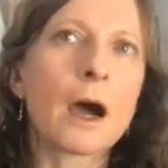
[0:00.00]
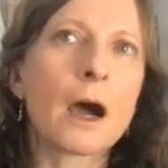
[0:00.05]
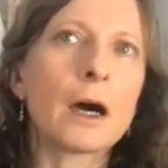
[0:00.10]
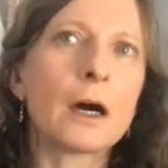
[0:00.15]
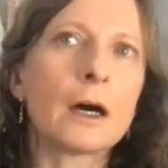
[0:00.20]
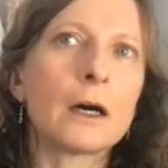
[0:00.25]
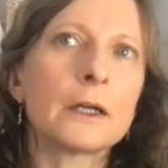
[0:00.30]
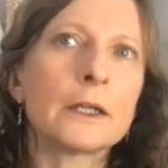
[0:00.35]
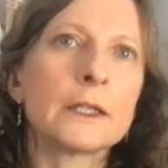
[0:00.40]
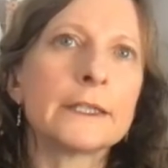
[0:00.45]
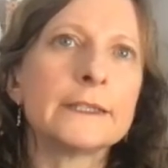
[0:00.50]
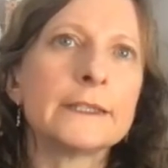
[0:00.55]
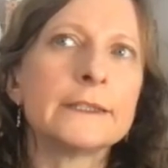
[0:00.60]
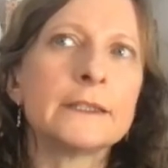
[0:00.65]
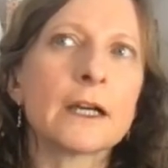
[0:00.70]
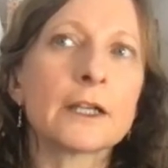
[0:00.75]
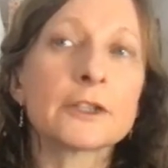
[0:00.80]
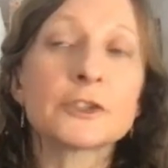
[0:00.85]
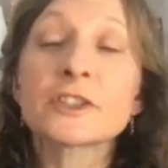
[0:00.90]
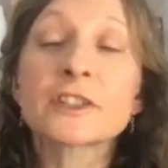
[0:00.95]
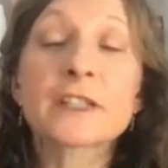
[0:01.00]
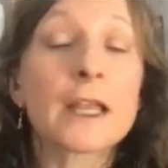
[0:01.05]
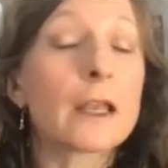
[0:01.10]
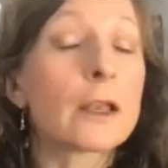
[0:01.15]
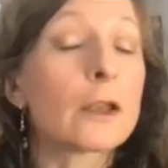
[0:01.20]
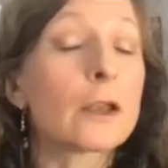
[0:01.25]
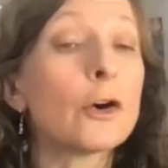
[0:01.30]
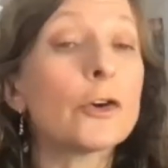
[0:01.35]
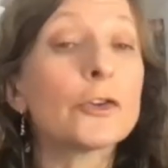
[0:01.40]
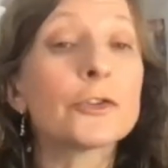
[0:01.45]
I just get
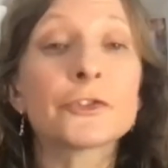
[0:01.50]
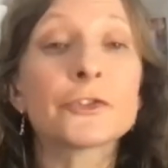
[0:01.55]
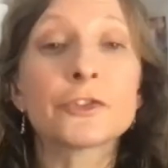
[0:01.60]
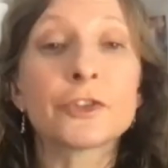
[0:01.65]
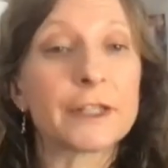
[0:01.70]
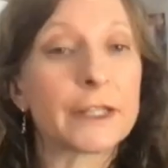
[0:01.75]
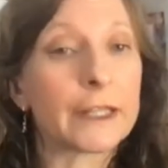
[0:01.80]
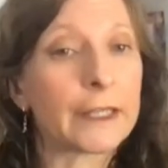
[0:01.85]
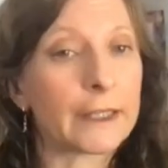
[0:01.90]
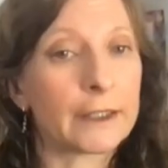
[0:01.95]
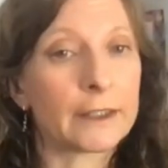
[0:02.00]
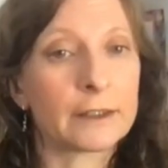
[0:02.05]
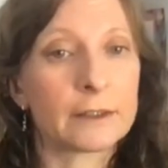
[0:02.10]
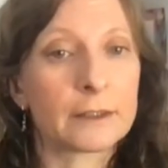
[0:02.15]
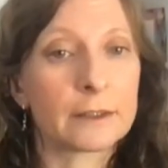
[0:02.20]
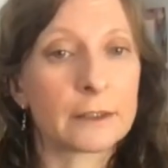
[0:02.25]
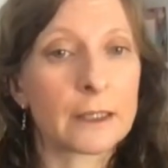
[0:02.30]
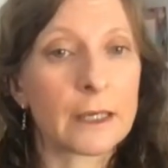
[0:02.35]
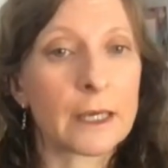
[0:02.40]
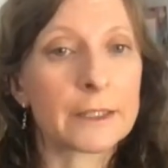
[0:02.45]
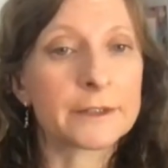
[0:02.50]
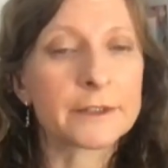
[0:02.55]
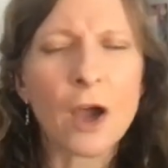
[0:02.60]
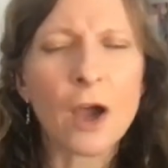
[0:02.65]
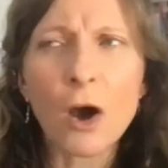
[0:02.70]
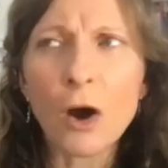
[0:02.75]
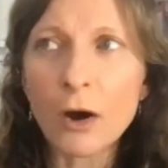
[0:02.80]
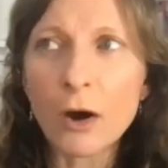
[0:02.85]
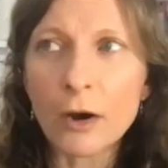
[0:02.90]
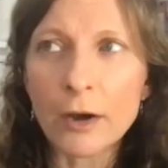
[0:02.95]
lost in it, and
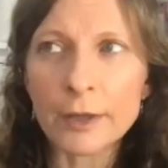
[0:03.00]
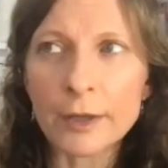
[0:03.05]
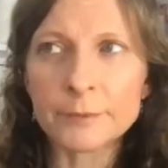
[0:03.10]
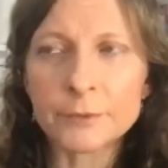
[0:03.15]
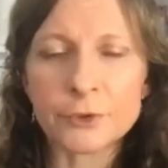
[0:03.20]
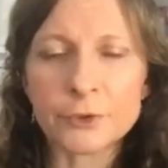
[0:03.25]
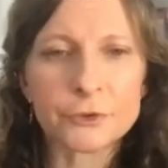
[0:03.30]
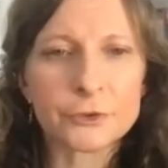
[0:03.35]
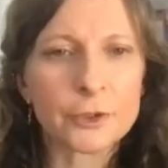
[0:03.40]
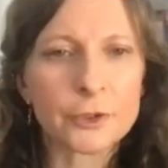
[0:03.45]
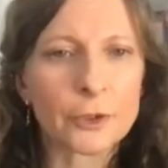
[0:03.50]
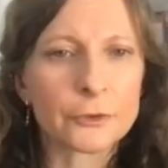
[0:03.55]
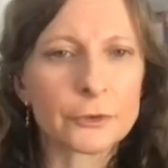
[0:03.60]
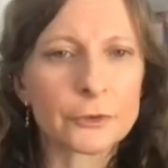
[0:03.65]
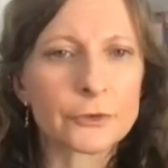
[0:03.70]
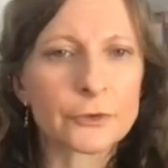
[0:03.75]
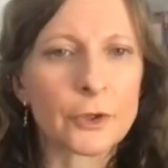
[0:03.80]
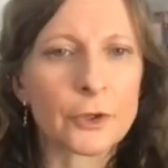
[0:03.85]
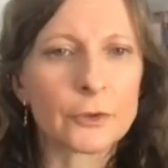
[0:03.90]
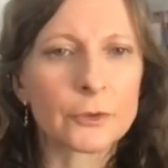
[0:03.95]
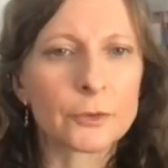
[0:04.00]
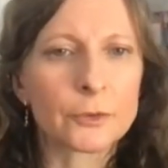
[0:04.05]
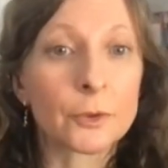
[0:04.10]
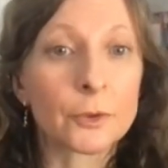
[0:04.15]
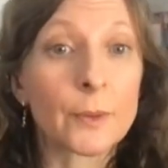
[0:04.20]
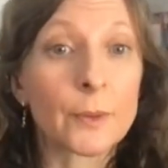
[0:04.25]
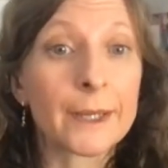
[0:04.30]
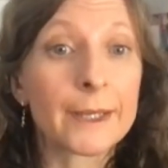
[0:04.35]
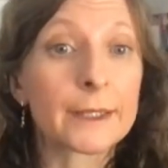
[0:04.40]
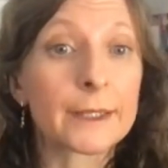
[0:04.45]
time just goes so
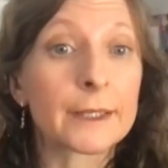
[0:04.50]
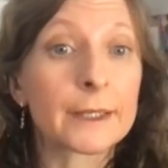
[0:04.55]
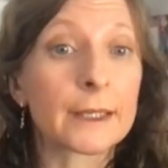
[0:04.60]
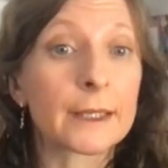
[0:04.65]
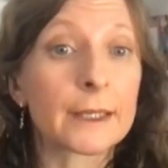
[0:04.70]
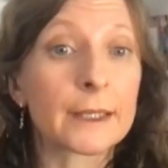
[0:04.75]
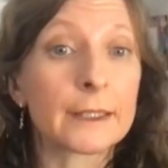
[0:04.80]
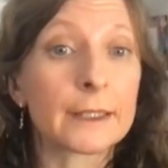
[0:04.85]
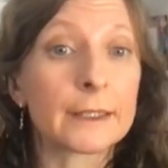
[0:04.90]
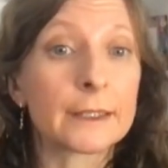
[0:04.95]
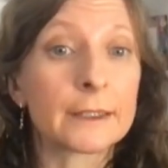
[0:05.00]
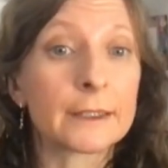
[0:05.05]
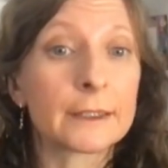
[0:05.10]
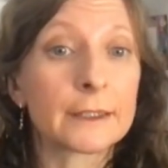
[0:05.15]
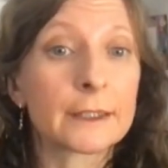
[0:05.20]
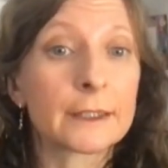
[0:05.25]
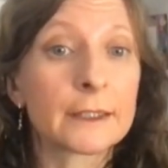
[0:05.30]
quickly.